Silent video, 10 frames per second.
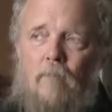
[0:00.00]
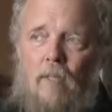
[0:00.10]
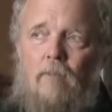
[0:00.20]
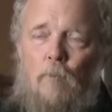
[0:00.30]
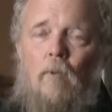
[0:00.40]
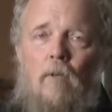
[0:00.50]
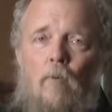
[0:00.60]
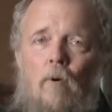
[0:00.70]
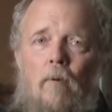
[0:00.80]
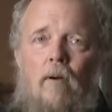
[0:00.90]
that's really
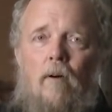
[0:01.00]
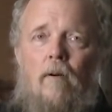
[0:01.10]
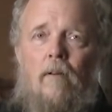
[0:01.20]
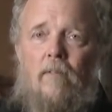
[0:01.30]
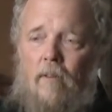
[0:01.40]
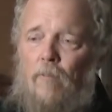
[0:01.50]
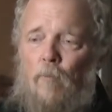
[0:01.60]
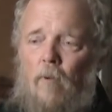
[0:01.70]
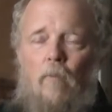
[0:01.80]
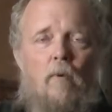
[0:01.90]
where my heart is.
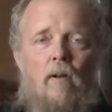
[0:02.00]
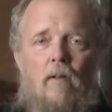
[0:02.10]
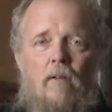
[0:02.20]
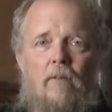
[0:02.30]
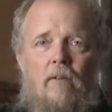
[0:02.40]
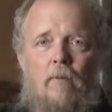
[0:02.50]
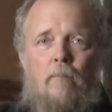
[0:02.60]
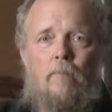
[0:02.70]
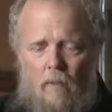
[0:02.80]
That's really what I love to do.